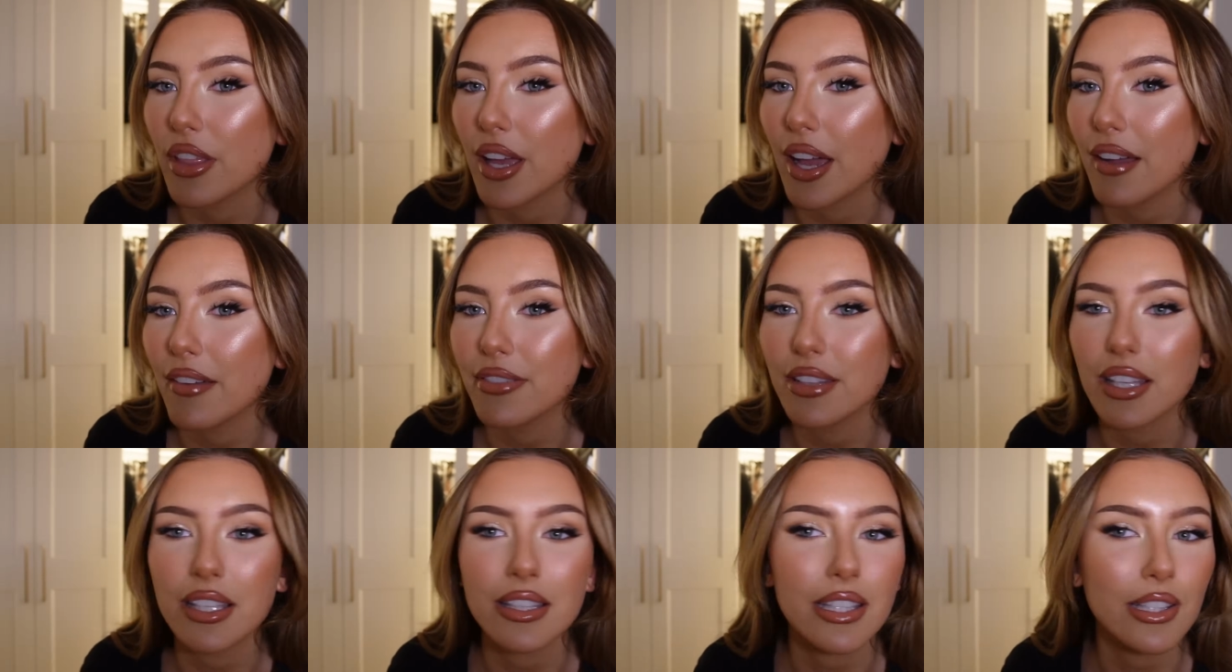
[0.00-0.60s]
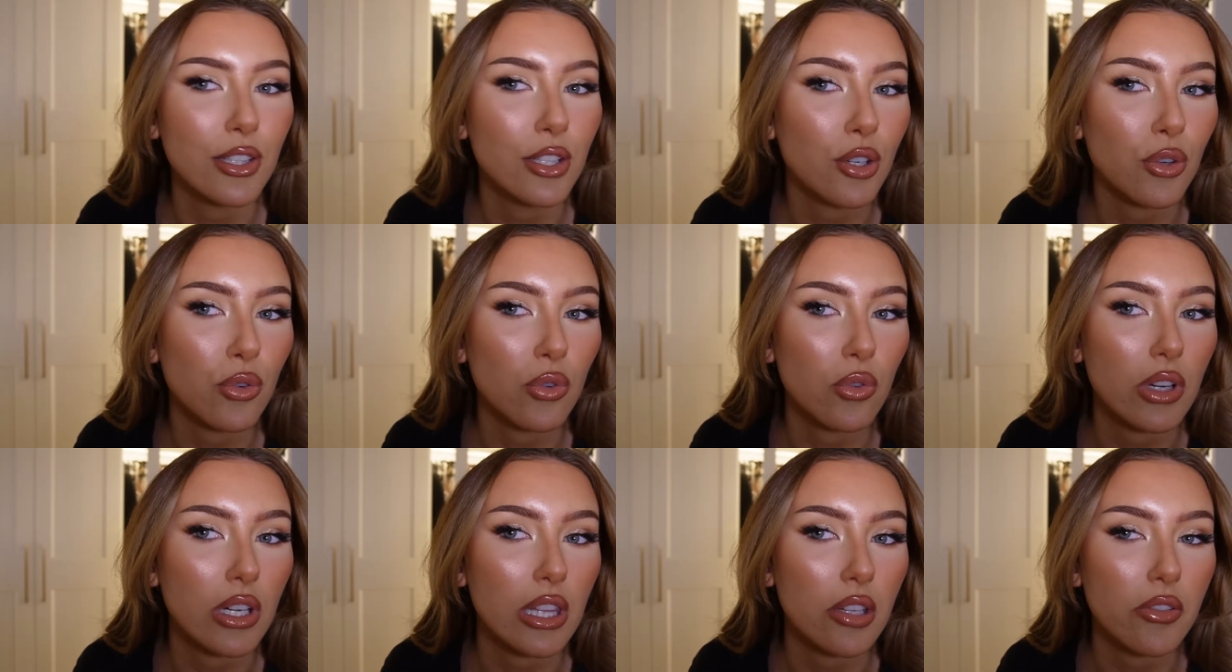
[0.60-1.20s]
I feel like they look
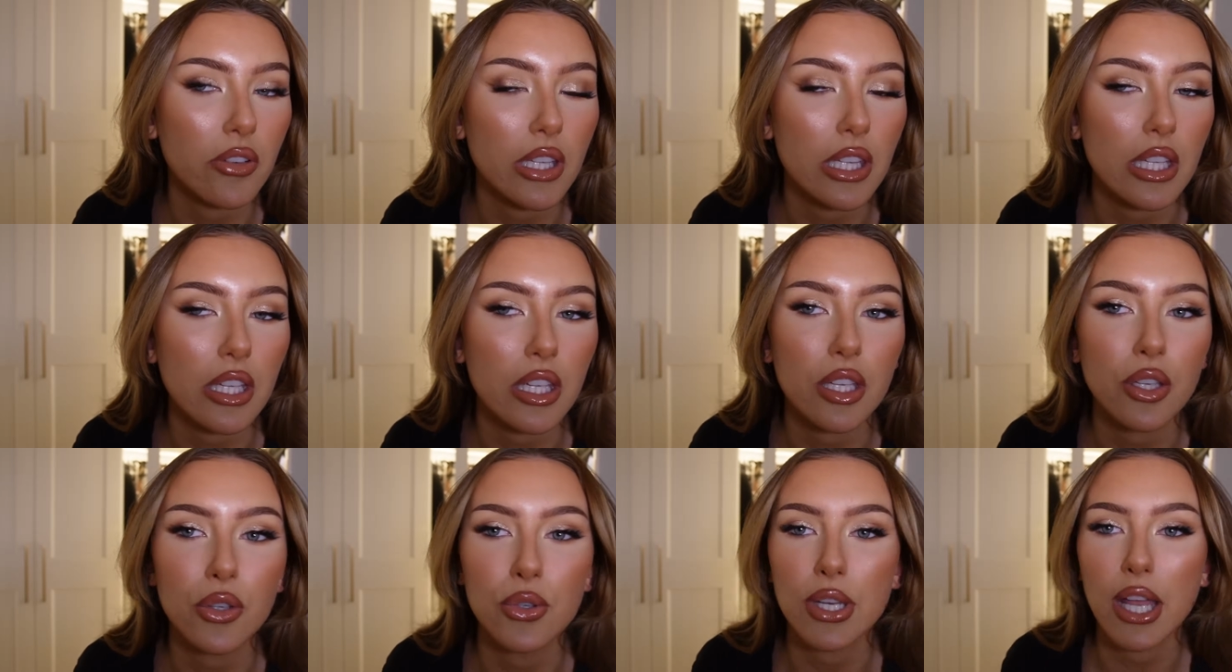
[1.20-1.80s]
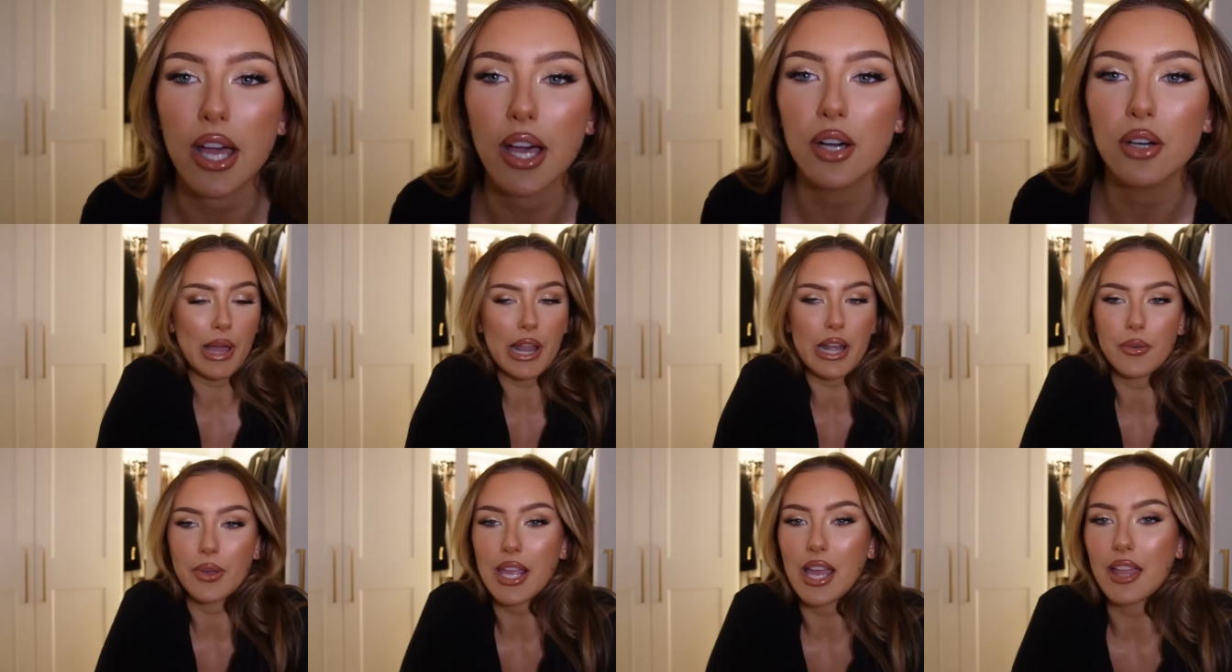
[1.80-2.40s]
really, really cute now. But
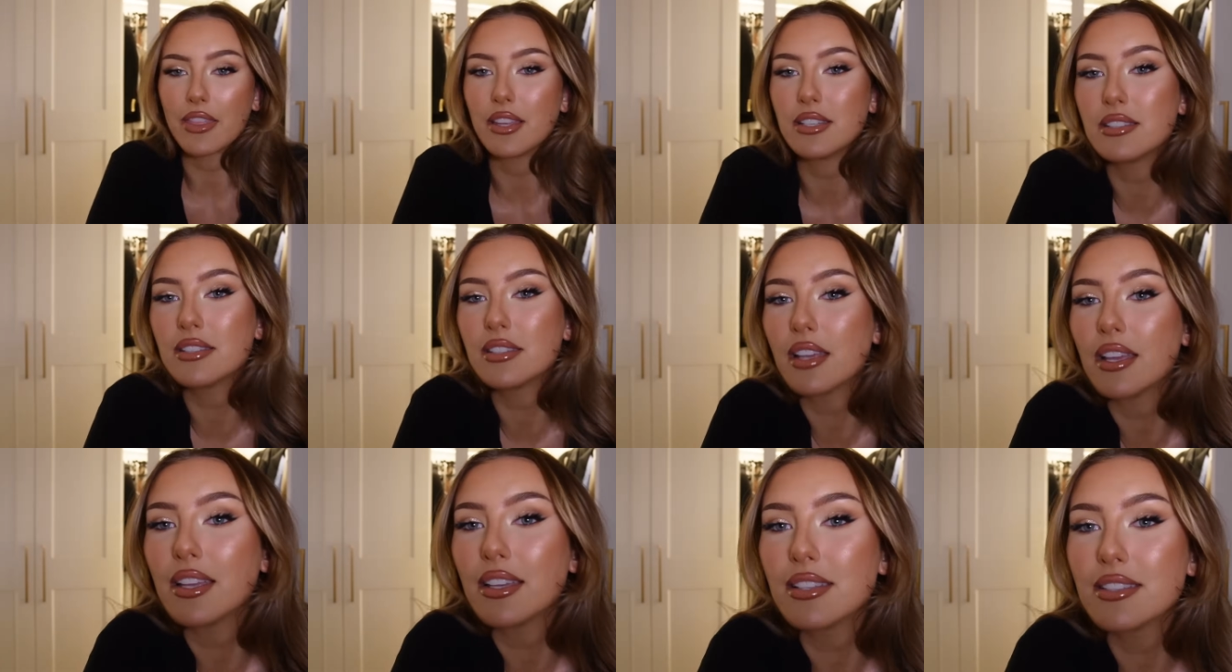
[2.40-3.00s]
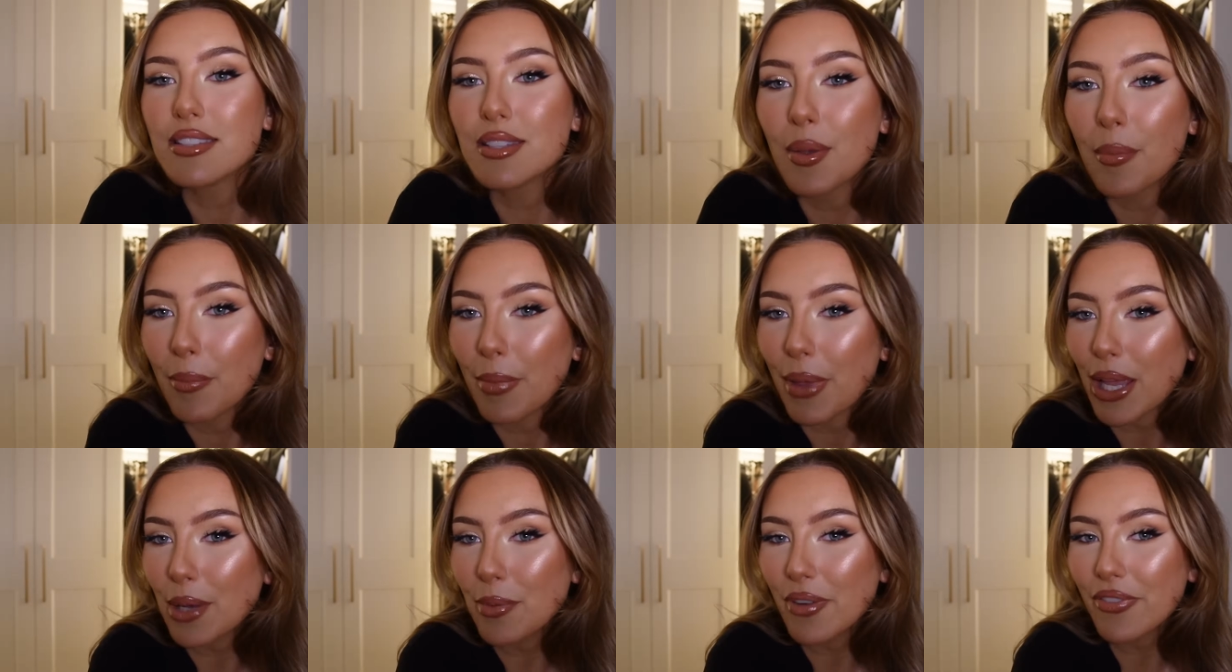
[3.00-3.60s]
anyway, yeah, this is
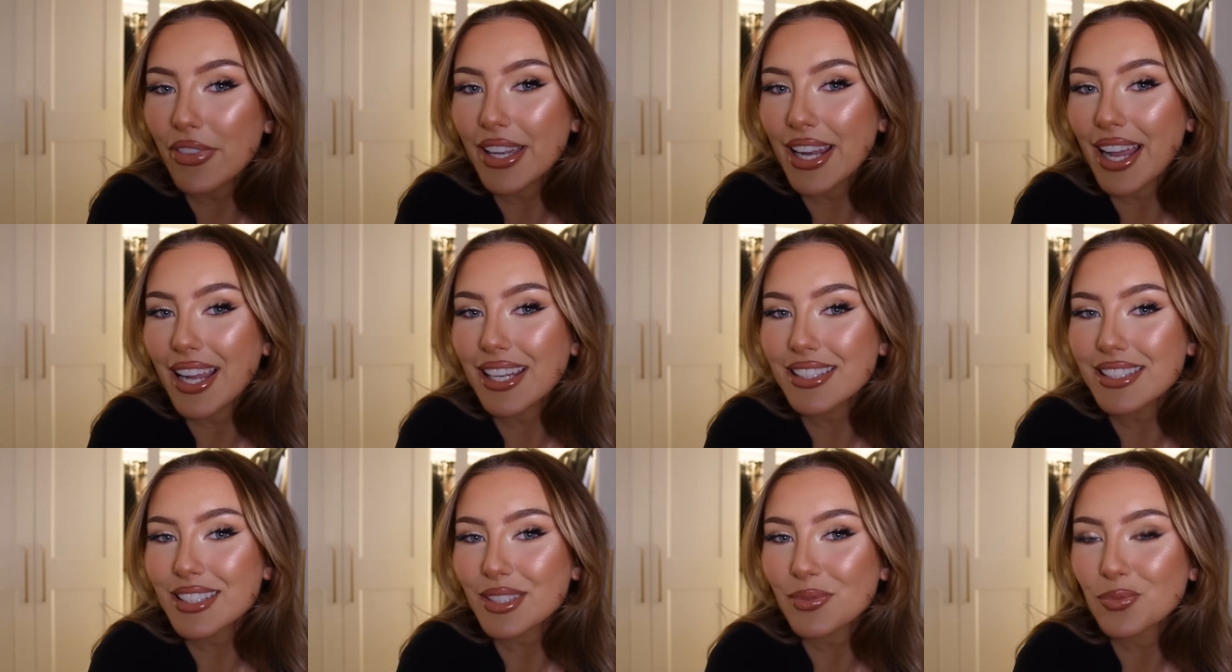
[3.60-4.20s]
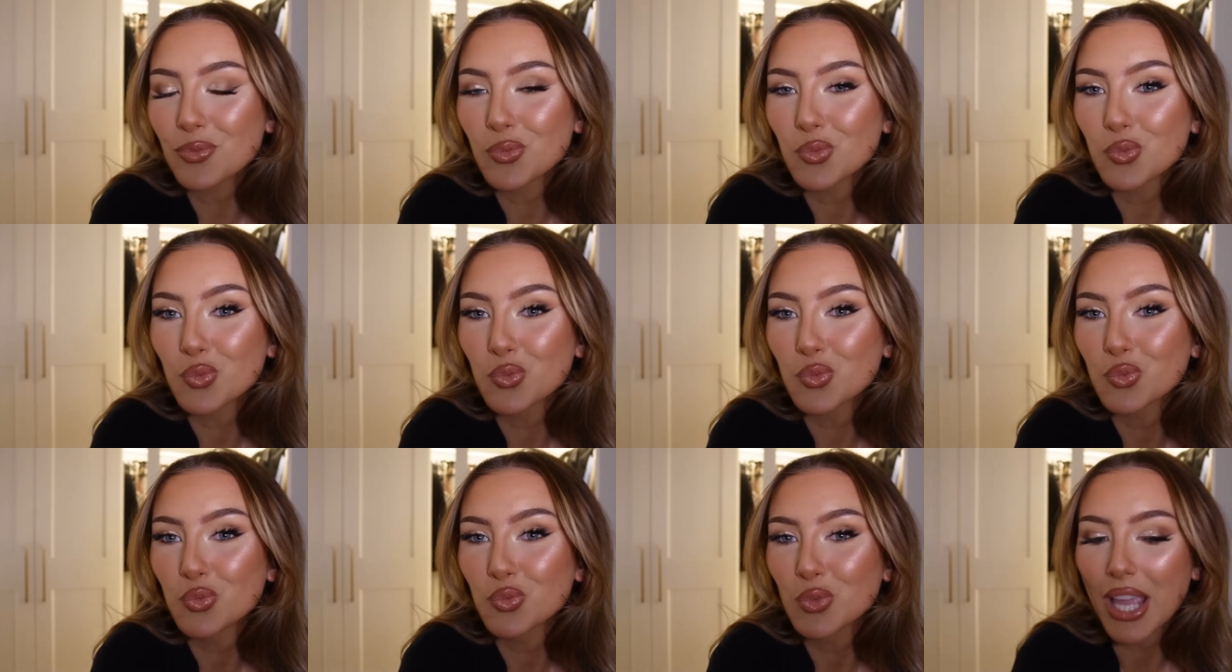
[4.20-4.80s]
makeup of the night.
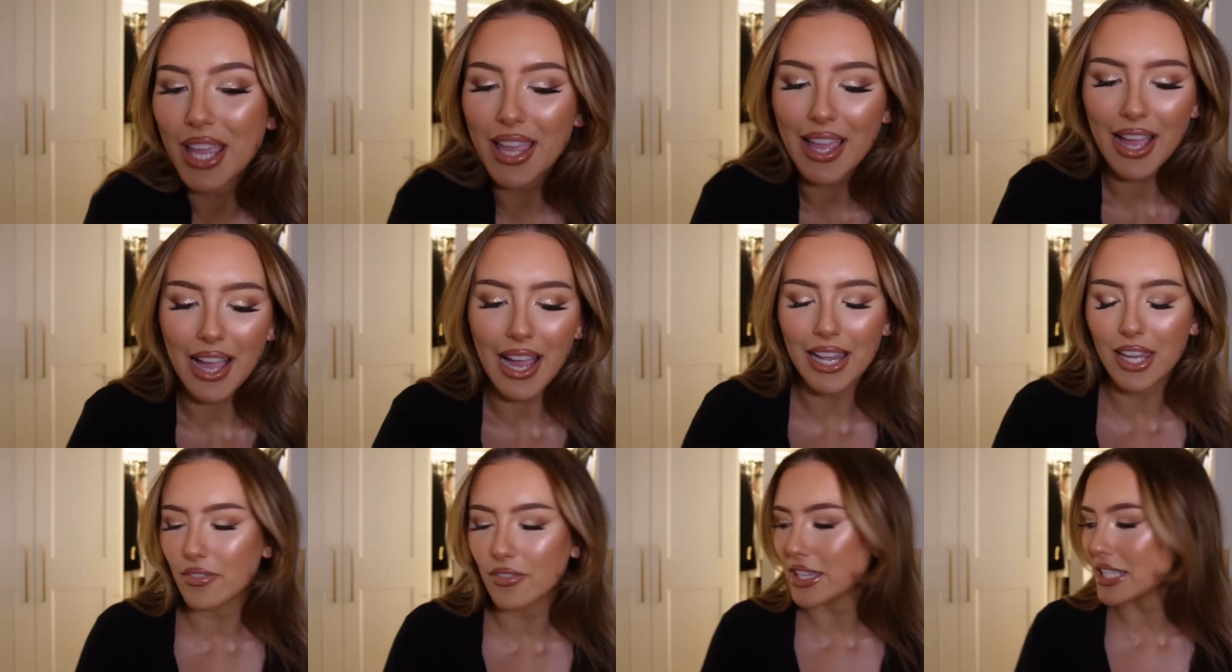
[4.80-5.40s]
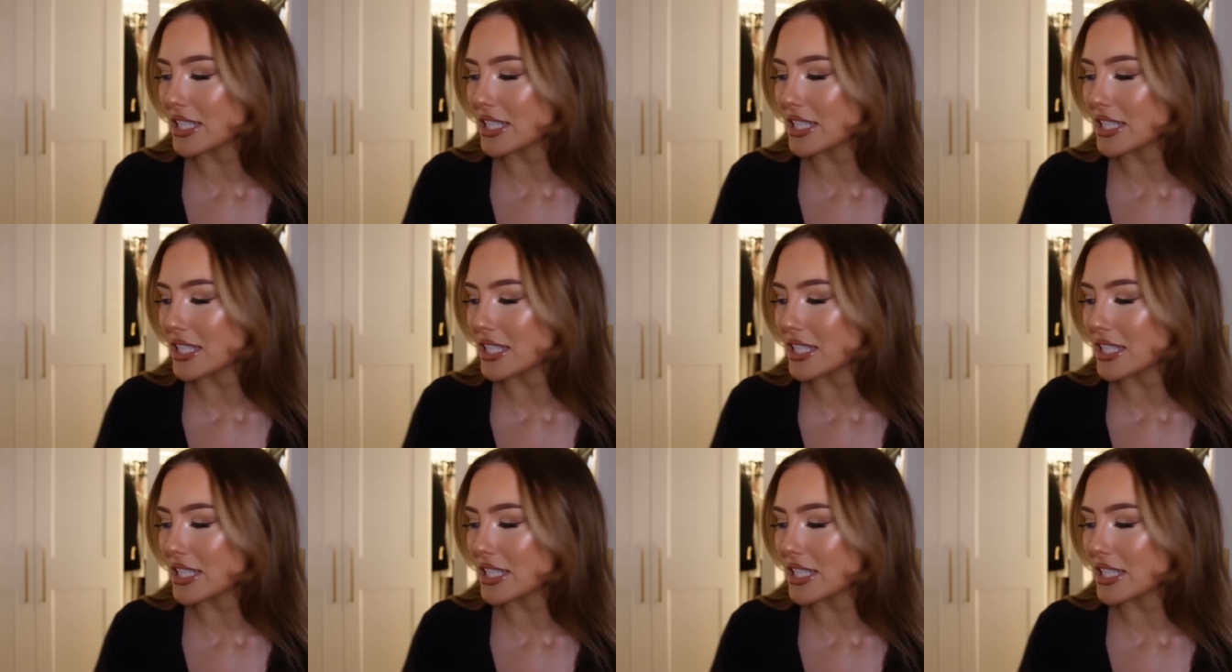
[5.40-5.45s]
I love